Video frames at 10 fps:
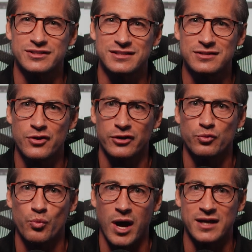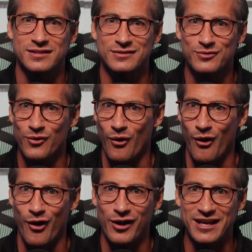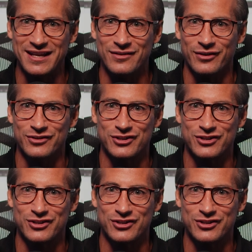it's not wise to go all in on